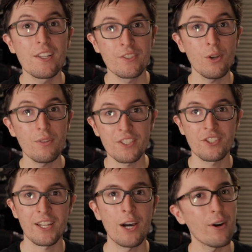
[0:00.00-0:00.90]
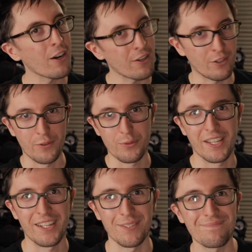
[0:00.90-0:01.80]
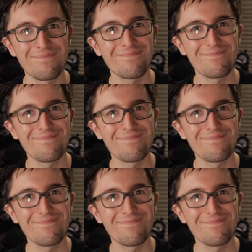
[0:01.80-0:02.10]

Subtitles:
So let's check out our interview setup.